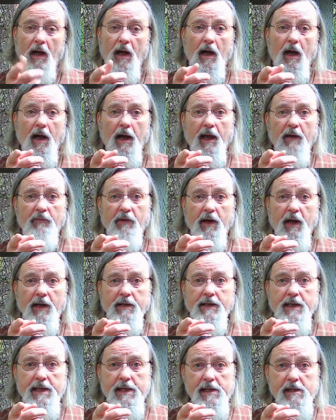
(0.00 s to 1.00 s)
I have an
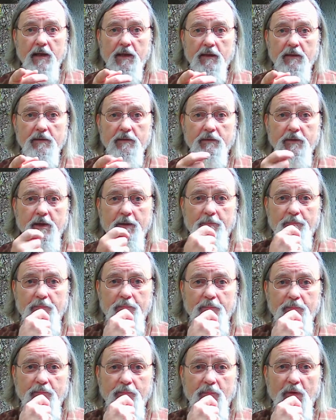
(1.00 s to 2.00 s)
idea.
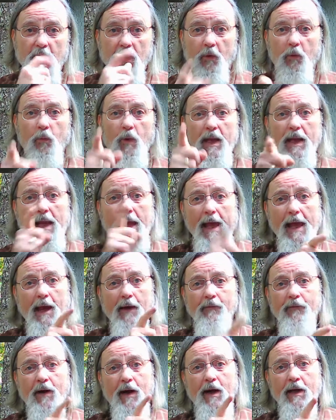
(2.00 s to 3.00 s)
We
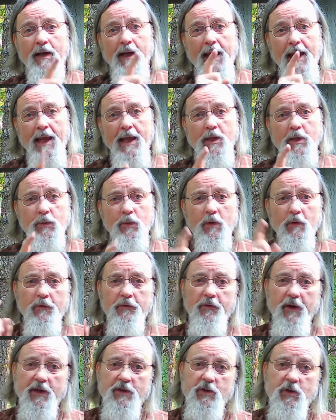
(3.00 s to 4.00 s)
have an annual
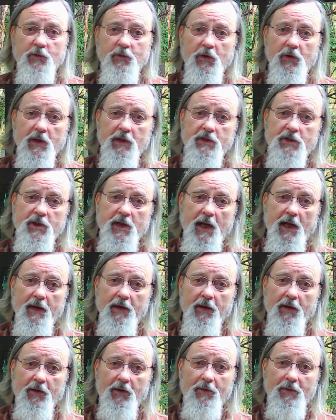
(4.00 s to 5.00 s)
festival at
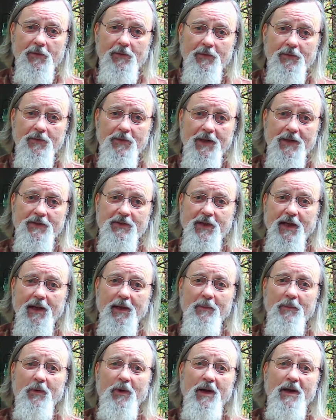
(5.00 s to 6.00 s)
Shiloh that
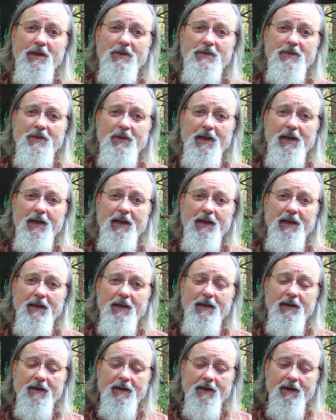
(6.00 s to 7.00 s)
celebrates
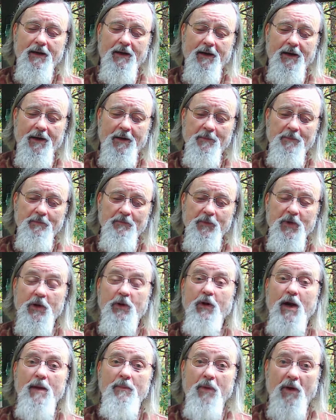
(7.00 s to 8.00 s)
the
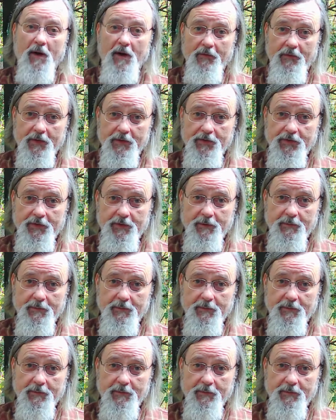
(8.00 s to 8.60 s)
grape harvest.